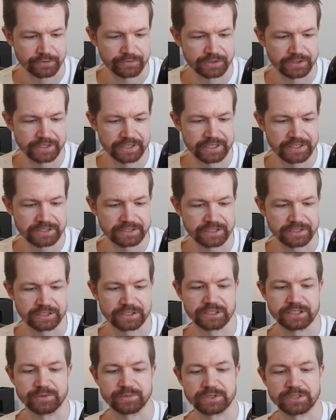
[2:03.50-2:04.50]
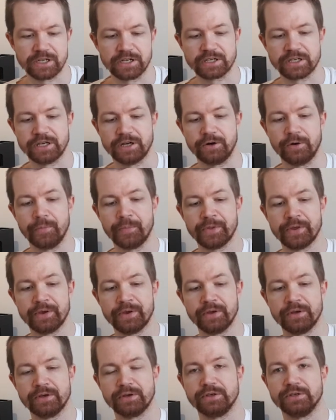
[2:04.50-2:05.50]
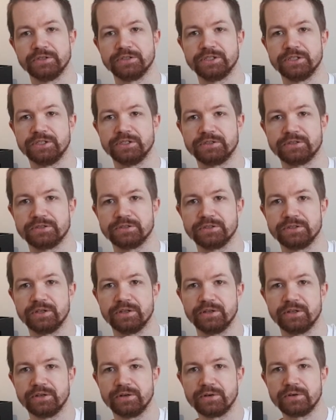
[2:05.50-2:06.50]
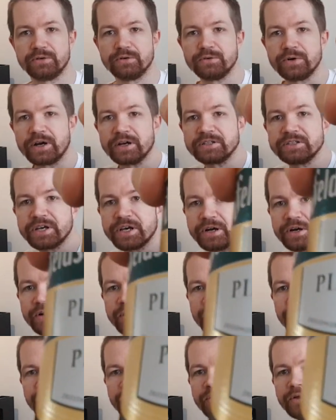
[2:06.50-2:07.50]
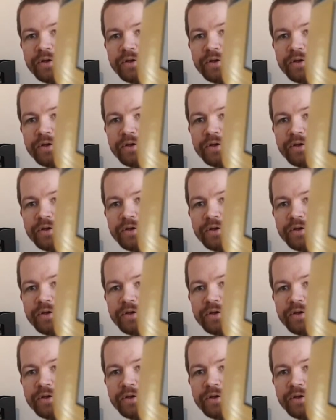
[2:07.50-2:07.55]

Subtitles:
of Dresden, it seems like here. You see it right here,